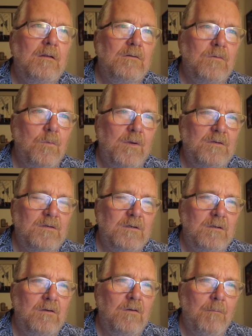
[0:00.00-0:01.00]
To which
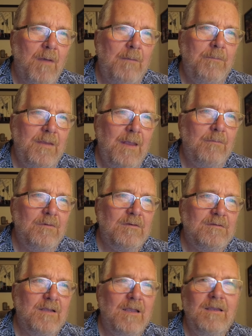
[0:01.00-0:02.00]
you might be able to
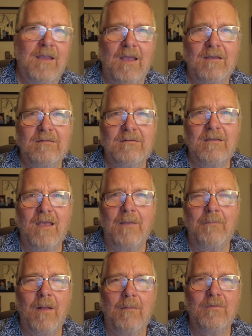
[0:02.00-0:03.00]
say, yes, I
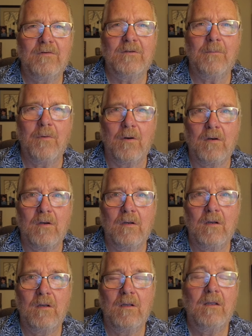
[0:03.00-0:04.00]
published a book,
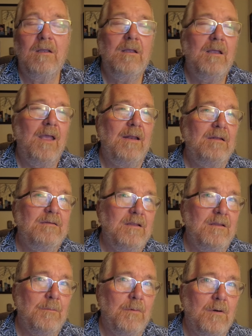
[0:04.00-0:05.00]
and it's
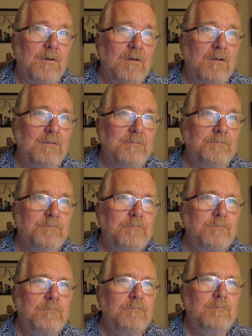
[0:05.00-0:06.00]
in the book.
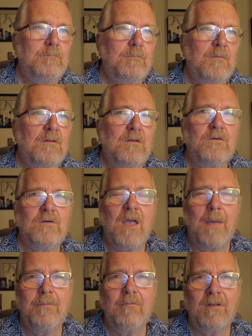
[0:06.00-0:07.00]
Did you
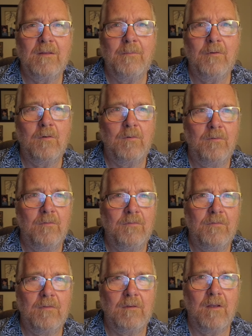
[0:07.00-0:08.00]
copyright the book with
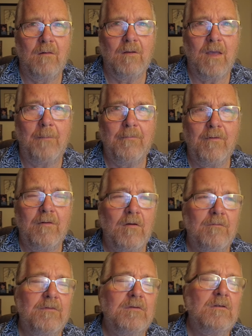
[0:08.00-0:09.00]
the Copyright
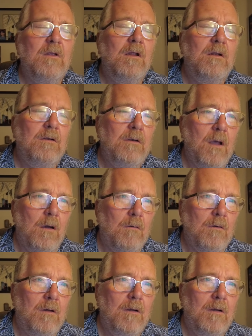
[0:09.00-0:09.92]
Office? No.